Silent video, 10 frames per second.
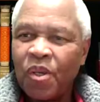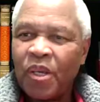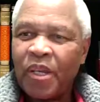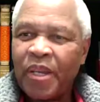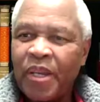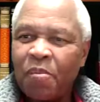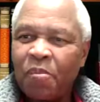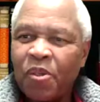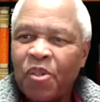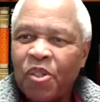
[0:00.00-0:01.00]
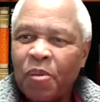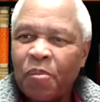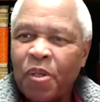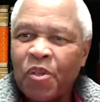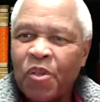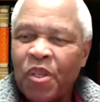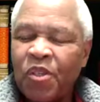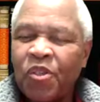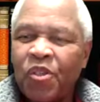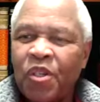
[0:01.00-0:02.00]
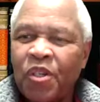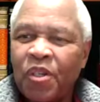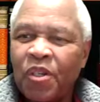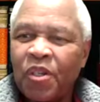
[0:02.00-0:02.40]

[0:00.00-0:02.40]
In Numbers chapter 16,